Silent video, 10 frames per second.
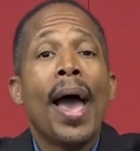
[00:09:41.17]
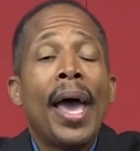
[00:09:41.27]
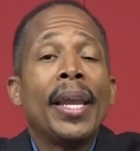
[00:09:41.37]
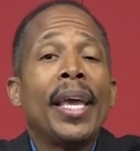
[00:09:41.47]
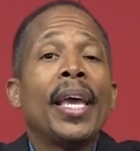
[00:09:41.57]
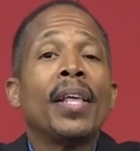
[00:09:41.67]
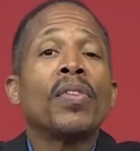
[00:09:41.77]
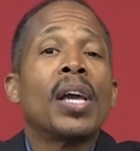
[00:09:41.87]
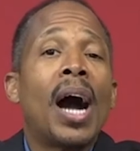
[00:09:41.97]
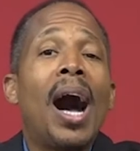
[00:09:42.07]
And
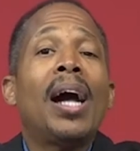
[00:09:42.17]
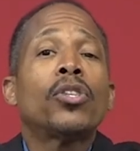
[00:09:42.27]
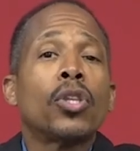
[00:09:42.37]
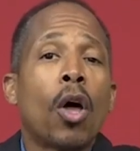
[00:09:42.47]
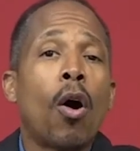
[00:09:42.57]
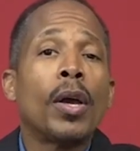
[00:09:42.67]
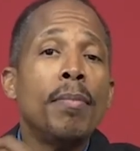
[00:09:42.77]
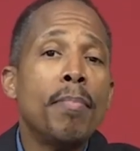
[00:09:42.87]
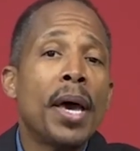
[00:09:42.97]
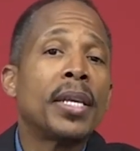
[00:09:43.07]
in God's law,
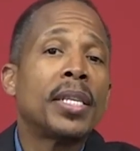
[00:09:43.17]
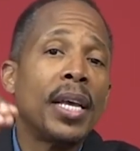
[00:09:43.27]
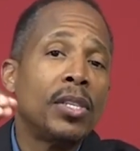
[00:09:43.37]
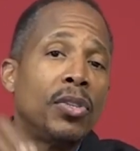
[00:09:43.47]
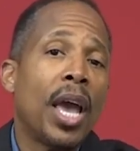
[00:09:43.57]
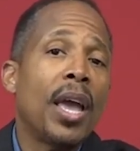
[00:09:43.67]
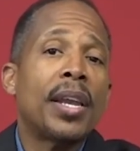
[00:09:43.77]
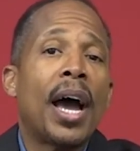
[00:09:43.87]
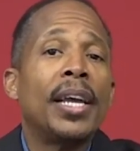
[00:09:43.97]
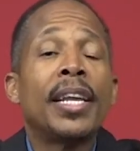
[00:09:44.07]
he meditates day
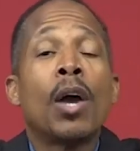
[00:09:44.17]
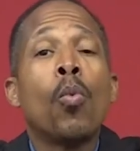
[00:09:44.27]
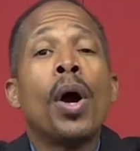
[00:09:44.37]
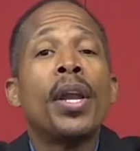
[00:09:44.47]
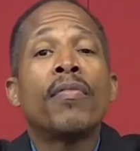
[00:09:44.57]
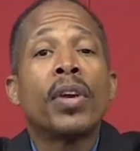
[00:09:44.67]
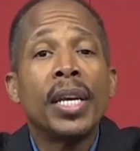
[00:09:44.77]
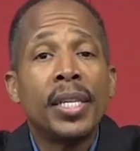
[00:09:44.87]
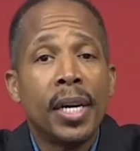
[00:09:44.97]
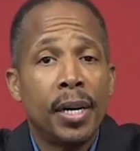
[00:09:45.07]
and night that whatever
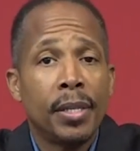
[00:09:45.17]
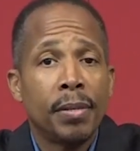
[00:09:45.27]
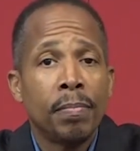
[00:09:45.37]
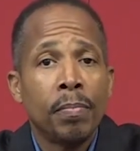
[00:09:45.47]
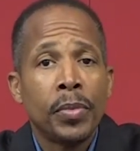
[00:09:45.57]
he does.